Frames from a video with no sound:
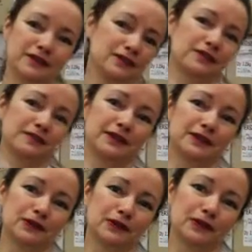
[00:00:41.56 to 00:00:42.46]

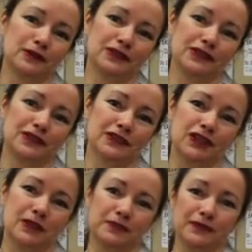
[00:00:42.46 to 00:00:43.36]
ribbon look to the
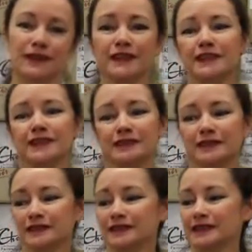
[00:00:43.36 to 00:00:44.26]
top of the,
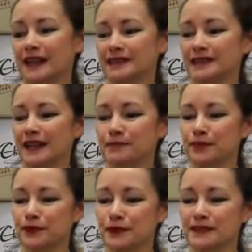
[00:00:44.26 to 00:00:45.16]
the acetate
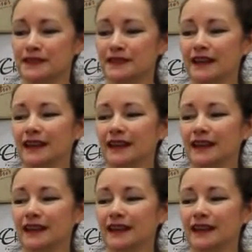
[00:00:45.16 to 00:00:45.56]
box.